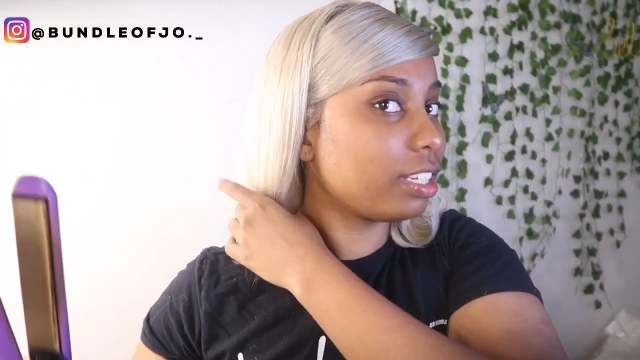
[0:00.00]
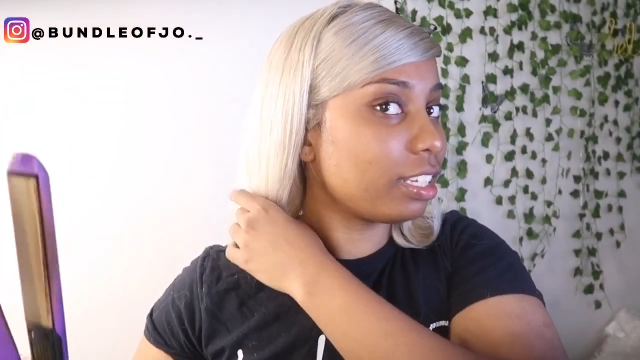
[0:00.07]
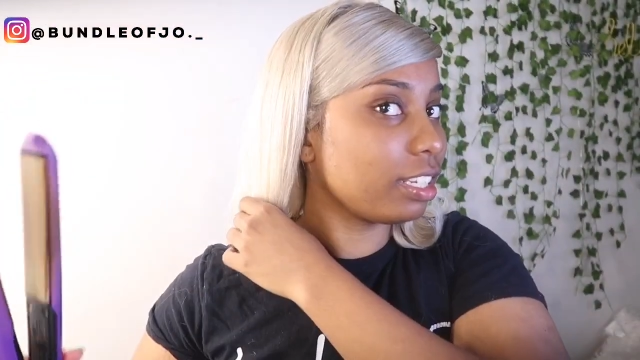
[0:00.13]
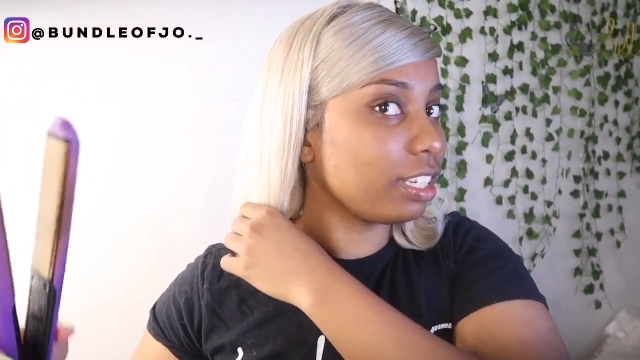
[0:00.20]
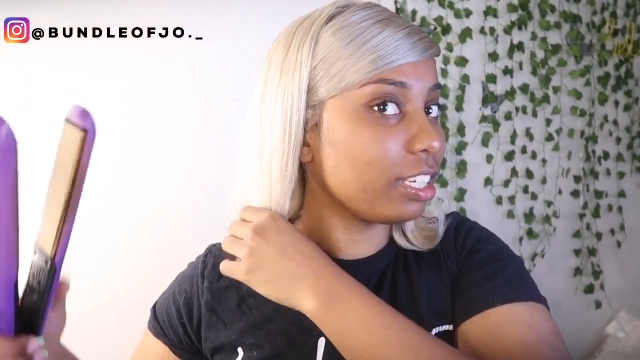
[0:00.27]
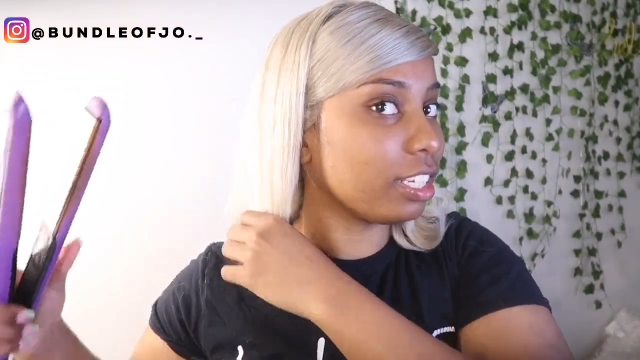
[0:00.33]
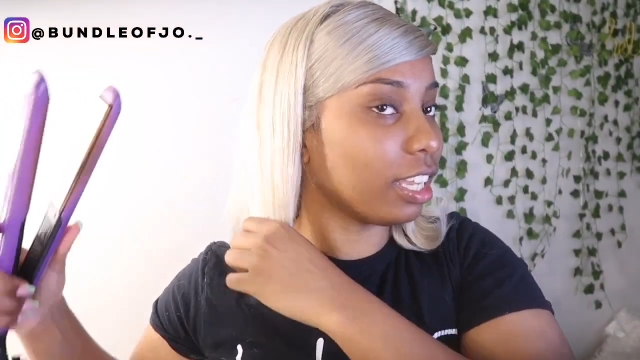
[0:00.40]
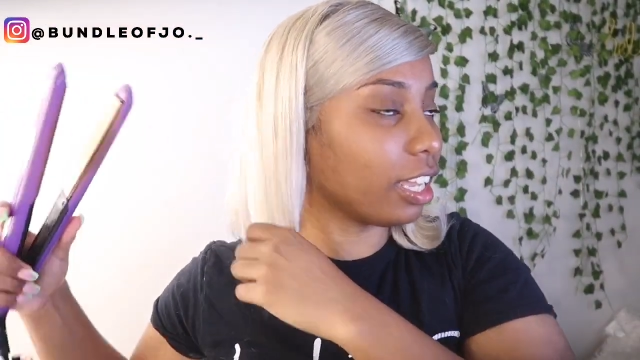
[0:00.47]

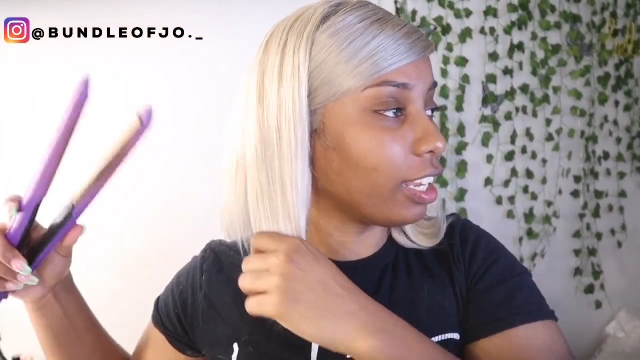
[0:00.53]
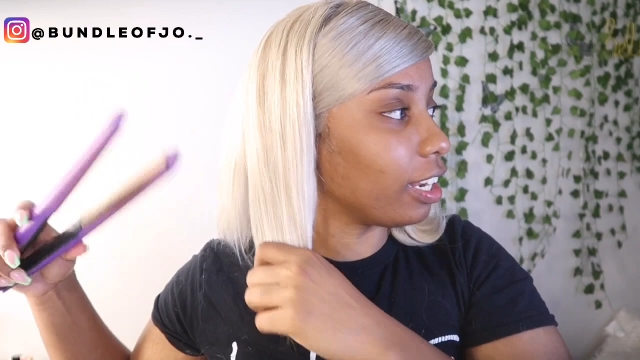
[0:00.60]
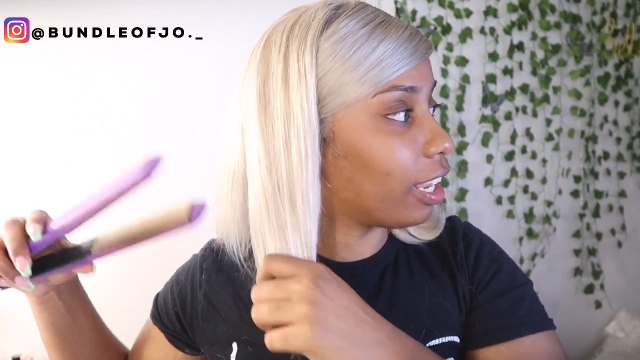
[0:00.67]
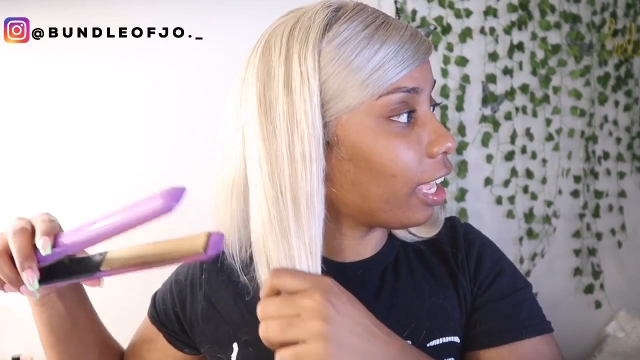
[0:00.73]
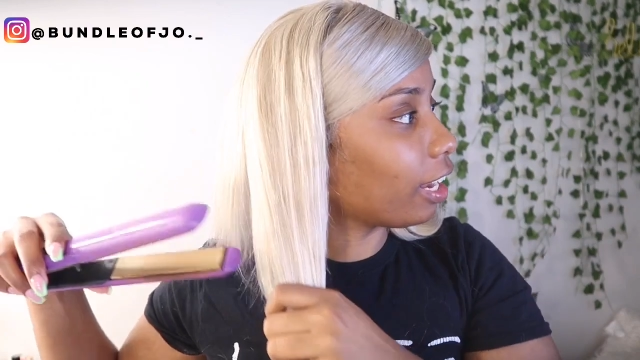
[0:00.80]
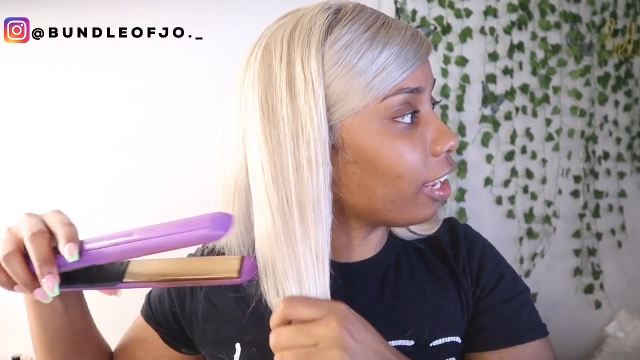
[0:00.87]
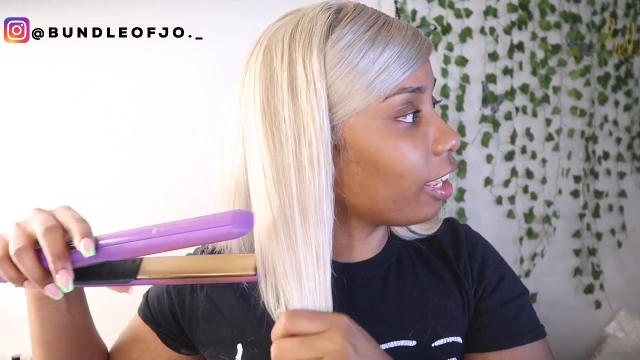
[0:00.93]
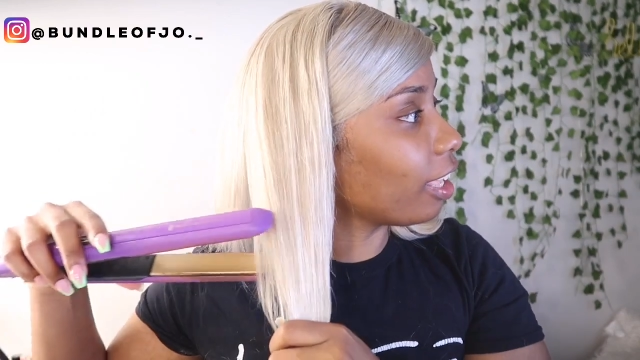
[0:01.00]
So
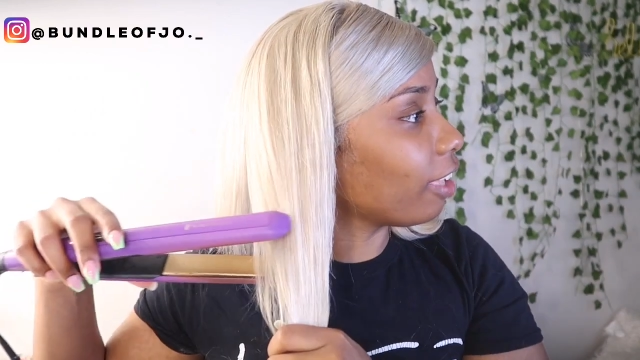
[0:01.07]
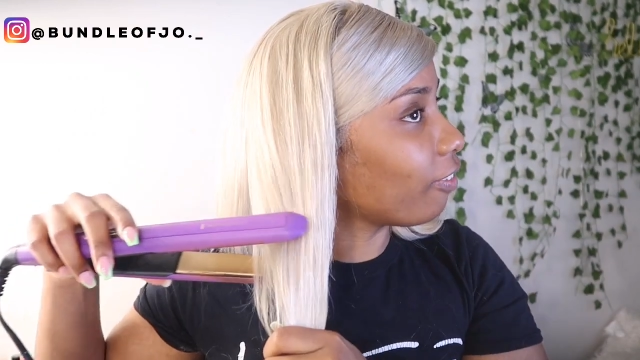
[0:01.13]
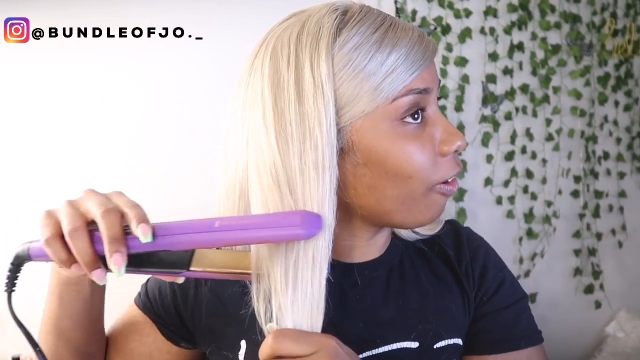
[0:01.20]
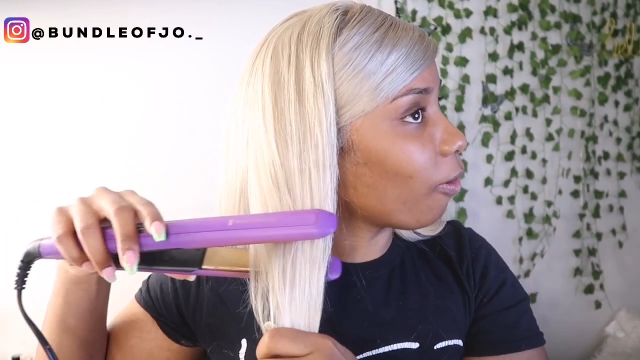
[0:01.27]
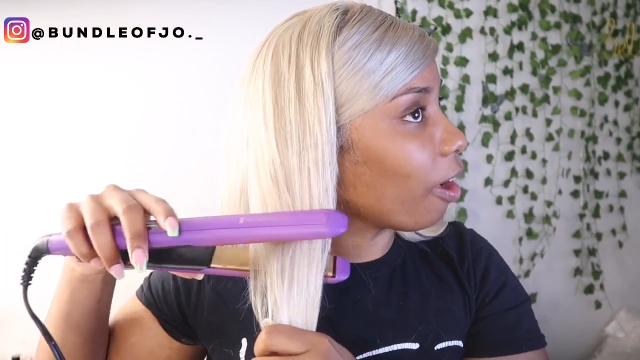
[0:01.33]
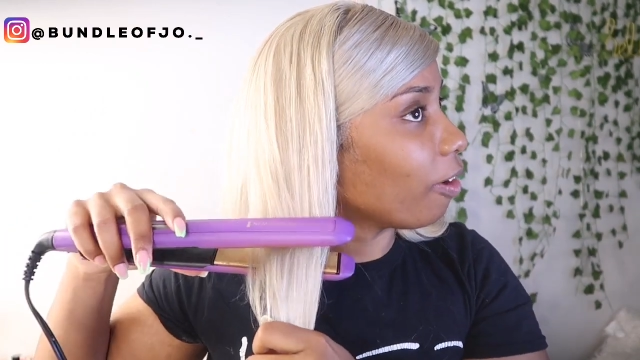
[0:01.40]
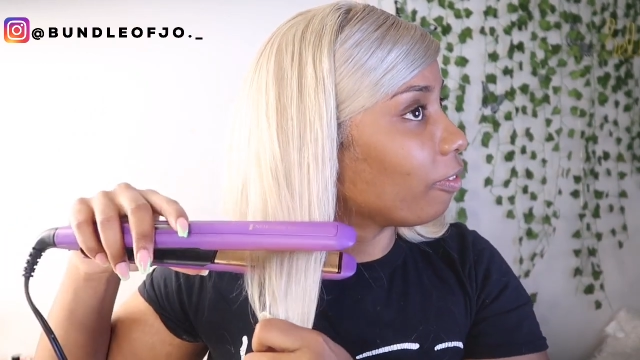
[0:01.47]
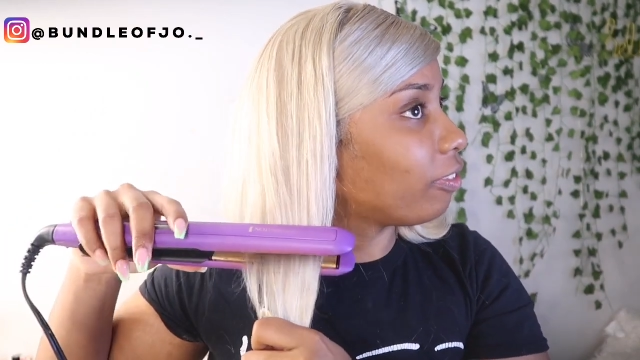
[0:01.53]
guys, this is the
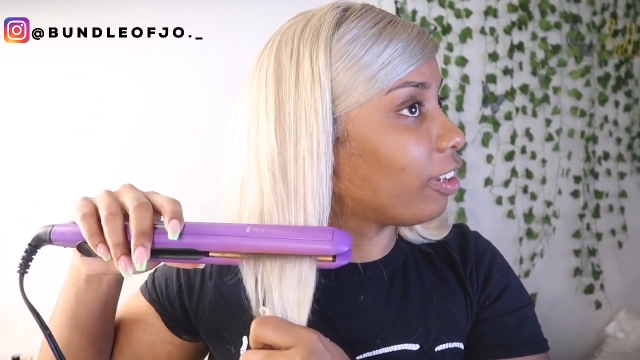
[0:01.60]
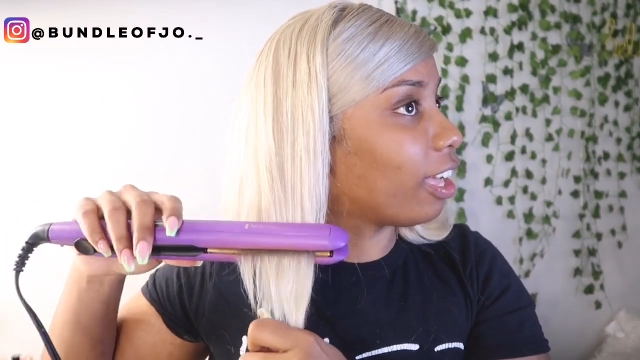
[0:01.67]
finished